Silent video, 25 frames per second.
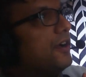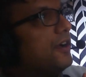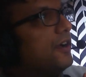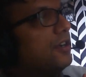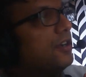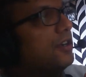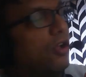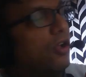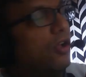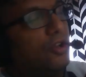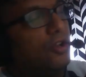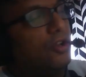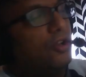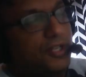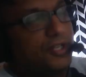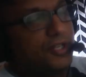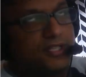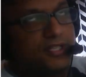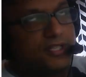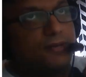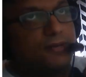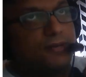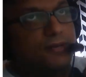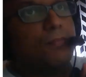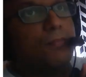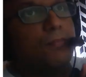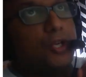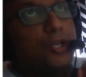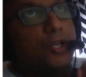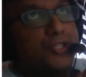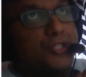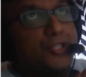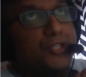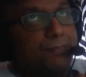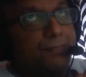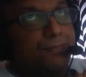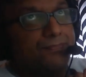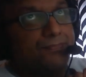called
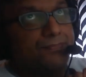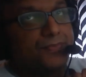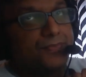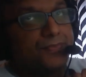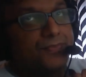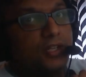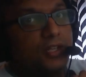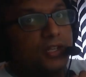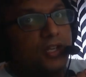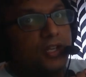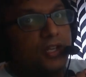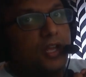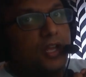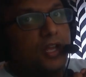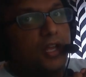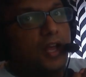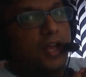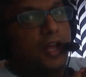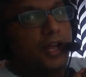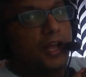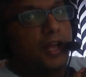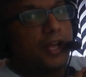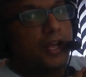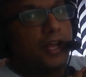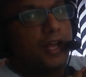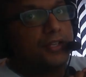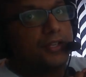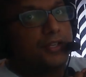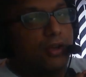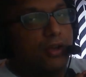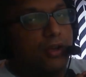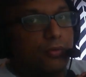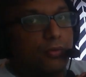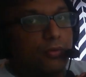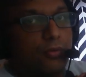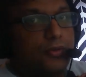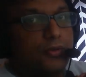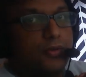symbolism.
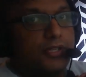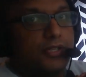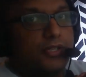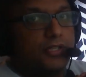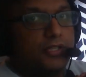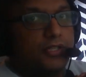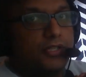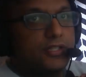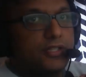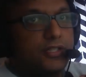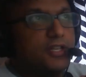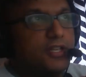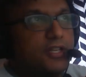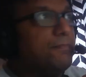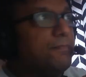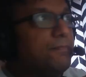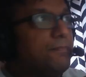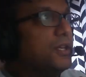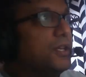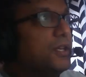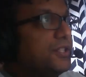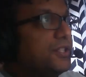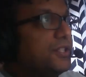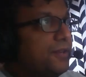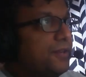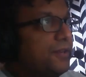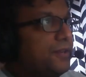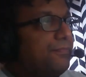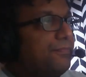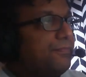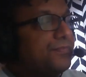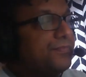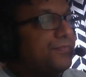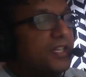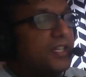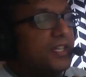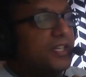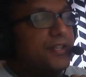So, symbolism
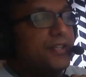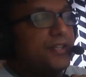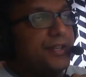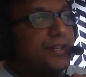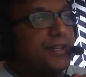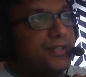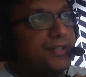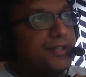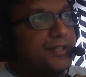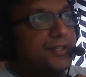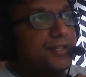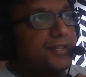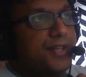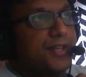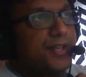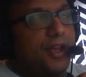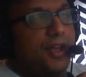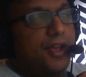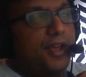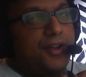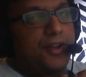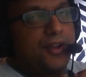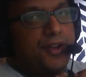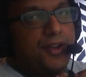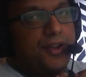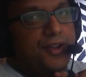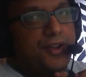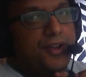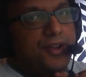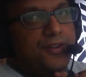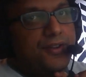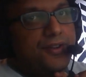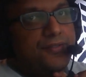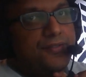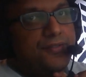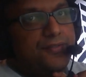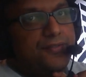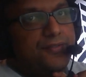is a
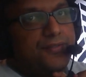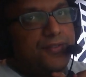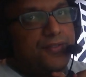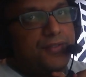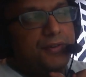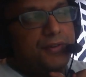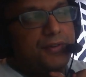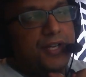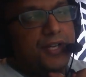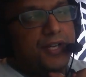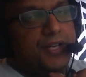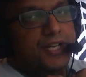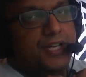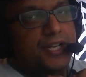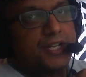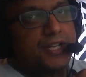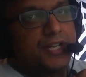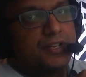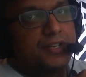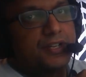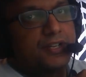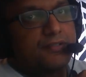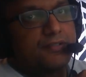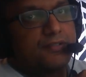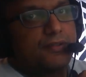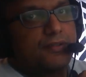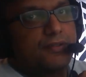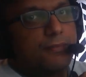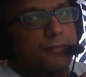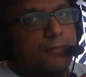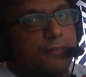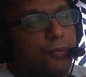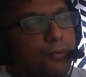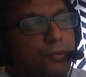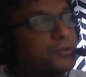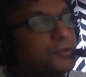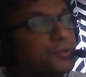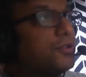very
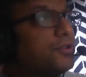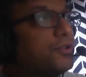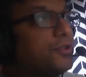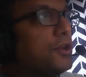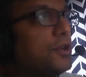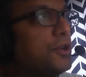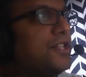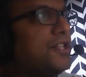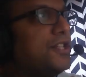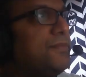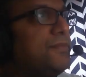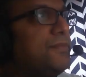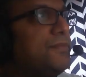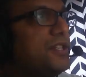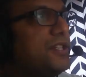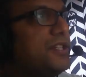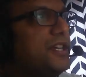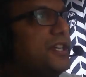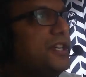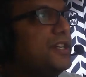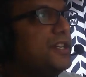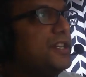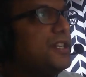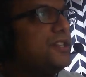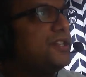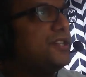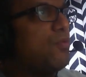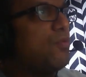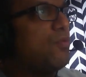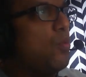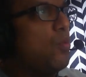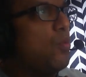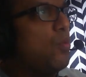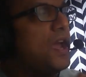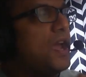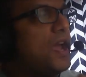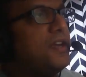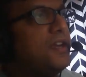important concept. It is
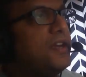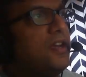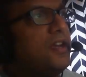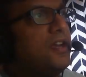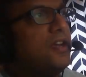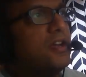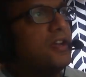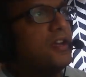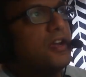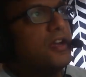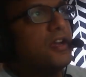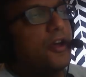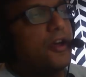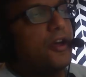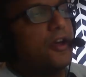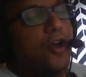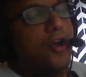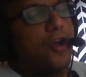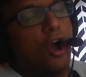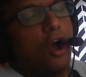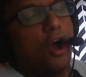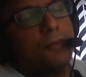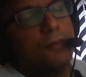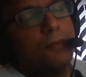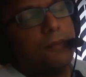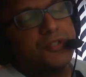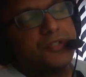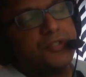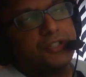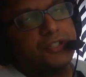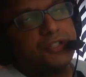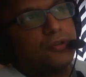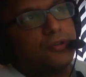when an object